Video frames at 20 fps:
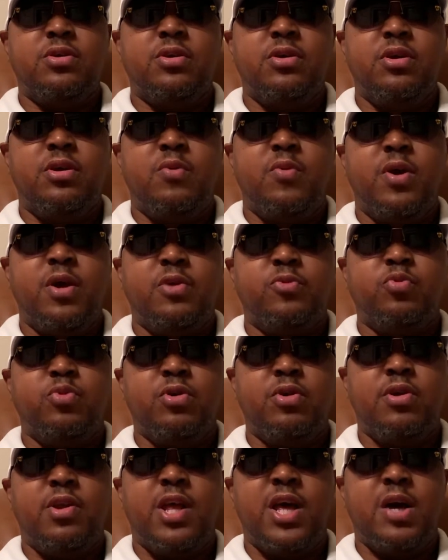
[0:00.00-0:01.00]
around 3
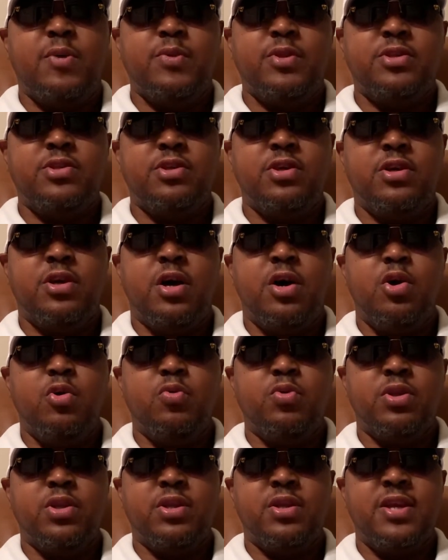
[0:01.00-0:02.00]
o'clock, we took
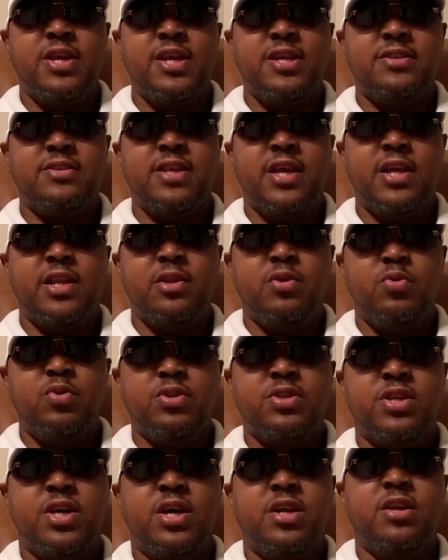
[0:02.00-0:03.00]
Oakland and St.
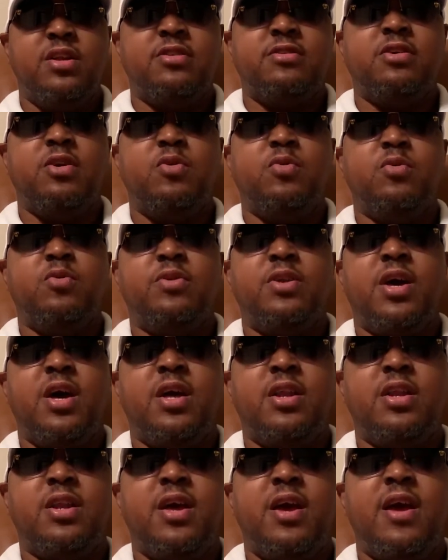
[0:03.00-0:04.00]
Louis under a total
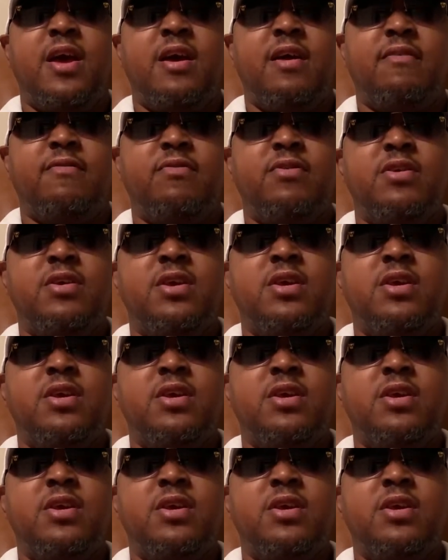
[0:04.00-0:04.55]
9.5.